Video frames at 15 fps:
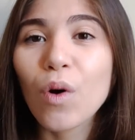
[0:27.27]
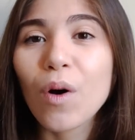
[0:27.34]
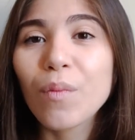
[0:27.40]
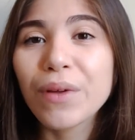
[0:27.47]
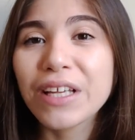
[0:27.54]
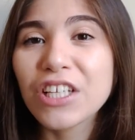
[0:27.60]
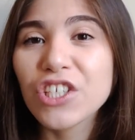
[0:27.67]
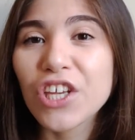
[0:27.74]
while
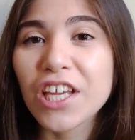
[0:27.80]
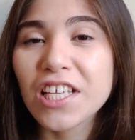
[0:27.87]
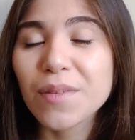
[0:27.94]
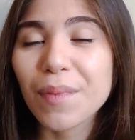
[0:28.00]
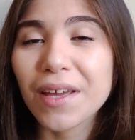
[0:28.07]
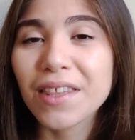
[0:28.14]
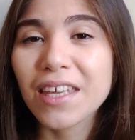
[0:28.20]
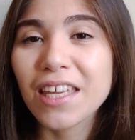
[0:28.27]
being
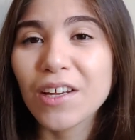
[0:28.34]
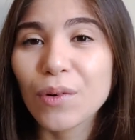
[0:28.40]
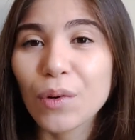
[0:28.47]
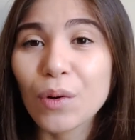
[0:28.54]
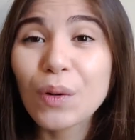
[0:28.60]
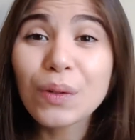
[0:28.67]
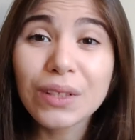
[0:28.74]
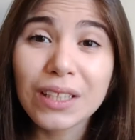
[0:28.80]
chased by the
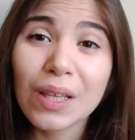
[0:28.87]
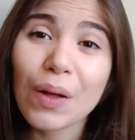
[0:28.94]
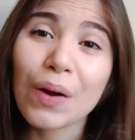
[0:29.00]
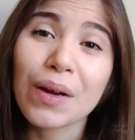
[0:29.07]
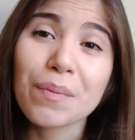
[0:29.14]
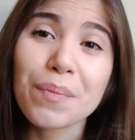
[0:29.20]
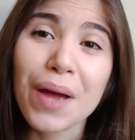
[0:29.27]
hero Golden Lion,